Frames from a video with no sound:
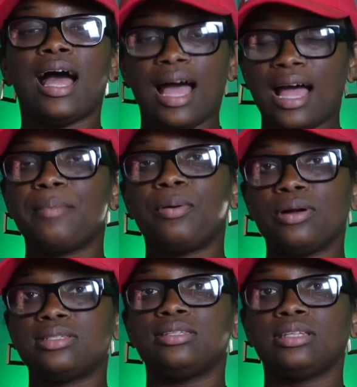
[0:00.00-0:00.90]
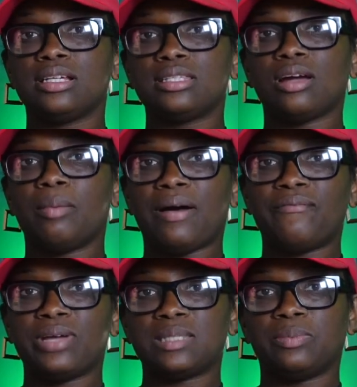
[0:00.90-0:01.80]
I personally start my
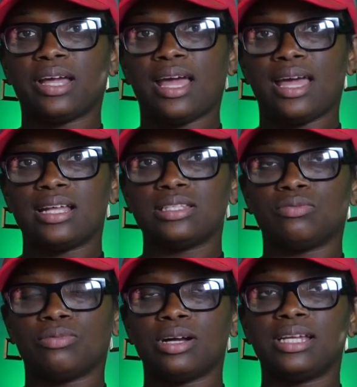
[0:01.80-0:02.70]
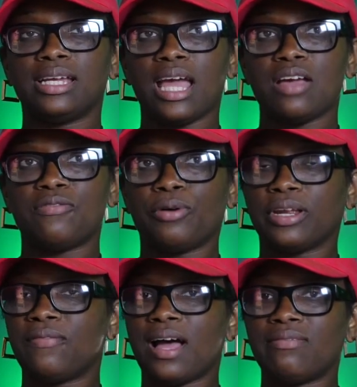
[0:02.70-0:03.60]
Facebook ads running at
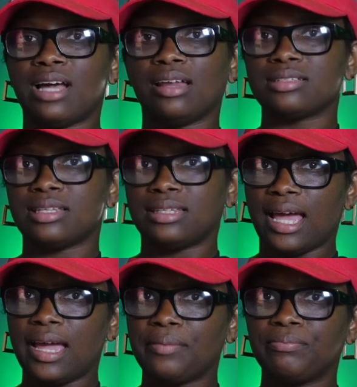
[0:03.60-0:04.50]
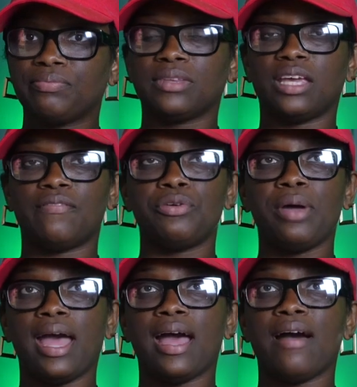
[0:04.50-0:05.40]
forty five dollars a day. If you
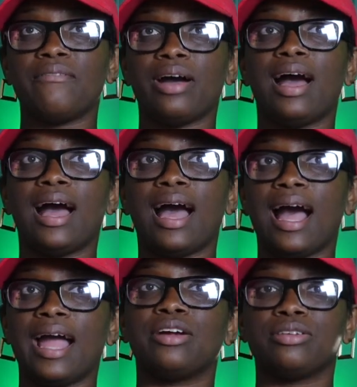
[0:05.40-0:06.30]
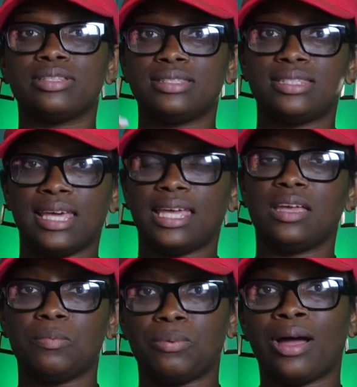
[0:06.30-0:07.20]
have a higher
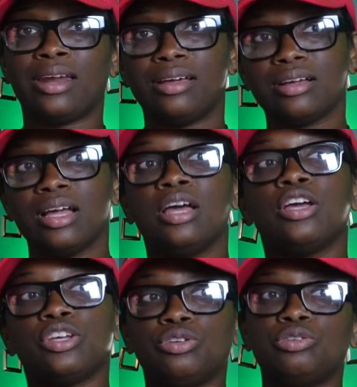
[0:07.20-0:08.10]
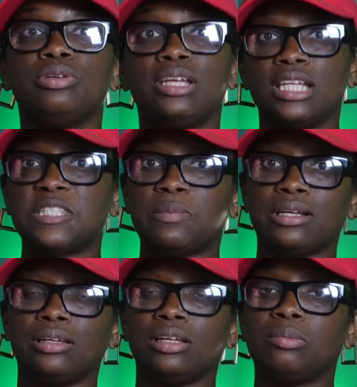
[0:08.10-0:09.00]
ticket product, you do need to
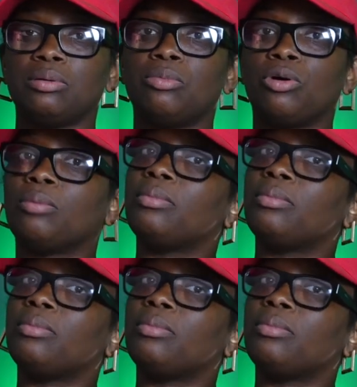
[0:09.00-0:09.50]
spend a little bit more